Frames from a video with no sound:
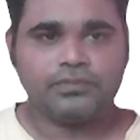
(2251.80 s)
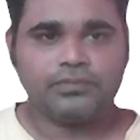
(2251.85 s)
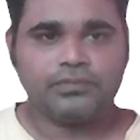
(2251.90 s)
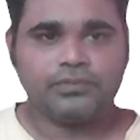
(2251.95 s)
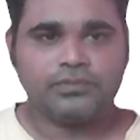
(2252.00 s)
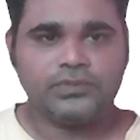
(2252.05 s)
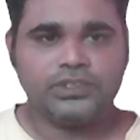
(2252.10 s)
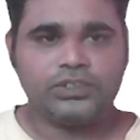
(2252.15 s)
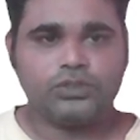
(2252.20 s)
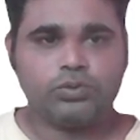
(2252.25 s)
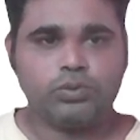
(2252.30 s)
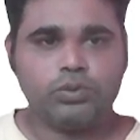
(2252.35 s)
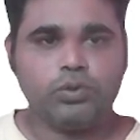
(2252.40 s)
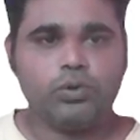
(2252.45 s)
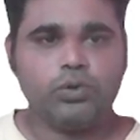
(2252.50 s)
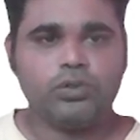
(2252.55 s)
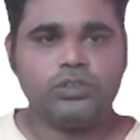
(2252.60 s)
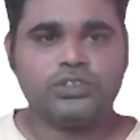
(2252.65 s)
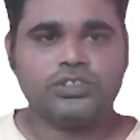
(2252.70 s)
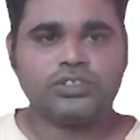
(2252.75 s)
This
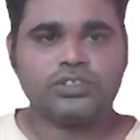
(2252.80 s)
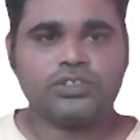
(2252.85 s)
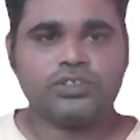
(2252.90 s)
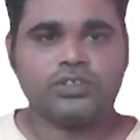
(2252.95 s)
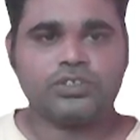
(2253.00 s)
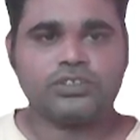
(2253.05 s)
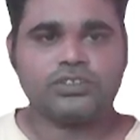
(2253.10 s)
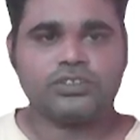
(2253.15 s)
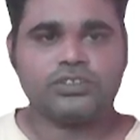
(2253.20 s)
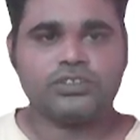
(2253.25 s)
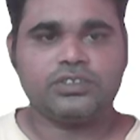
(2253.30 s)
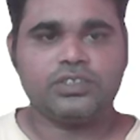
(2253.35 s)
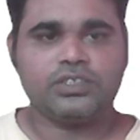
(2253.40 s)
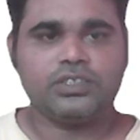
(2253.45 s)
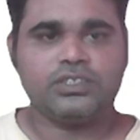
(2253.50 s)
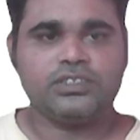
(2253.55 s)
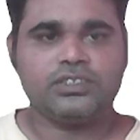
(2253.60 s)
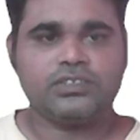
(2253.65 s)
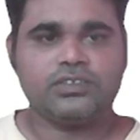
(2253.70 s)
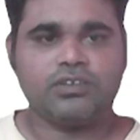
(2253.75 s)
whole structure
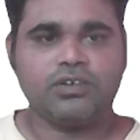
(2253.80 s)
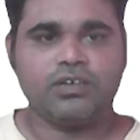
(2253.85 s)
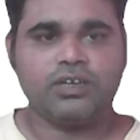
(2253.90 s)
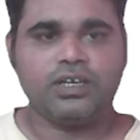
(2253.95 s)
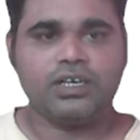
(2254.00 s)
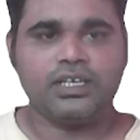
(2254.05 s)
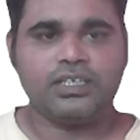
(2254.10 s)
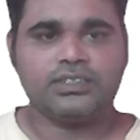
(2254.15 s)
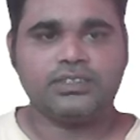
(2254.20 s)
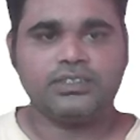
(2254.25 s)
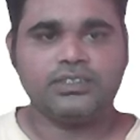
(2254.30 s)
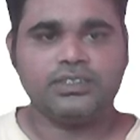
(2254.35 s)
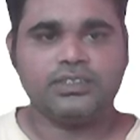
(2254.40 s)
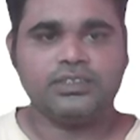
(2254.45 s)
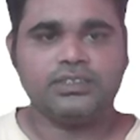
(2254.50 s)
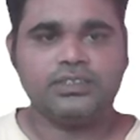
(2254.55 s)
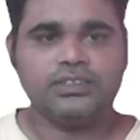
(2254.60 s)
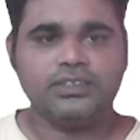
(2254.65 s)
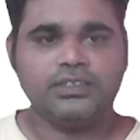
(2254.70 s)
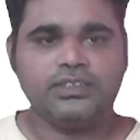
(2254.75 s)
is called as the
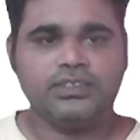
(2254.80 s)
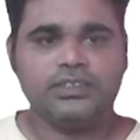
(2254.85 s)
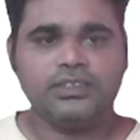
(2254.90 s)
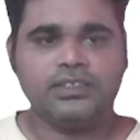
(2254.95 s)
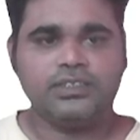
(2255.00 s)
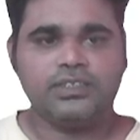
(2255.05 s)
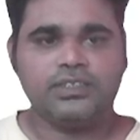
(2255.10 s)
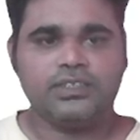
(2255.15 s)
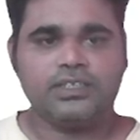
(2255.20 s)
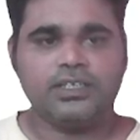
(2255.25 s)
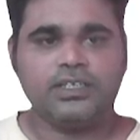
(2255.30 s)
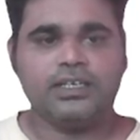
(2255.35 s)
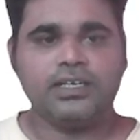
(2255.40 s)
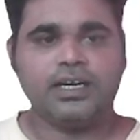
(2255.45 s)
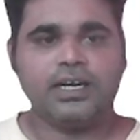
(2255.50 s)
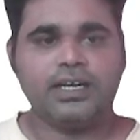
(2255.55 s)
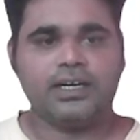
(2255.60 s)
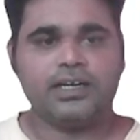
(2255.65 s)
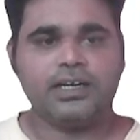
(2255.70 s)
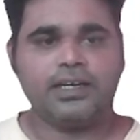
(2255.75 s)

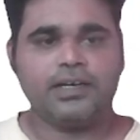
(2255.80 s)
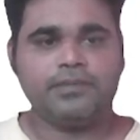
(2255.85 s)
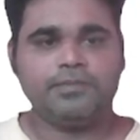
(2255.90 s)
grana.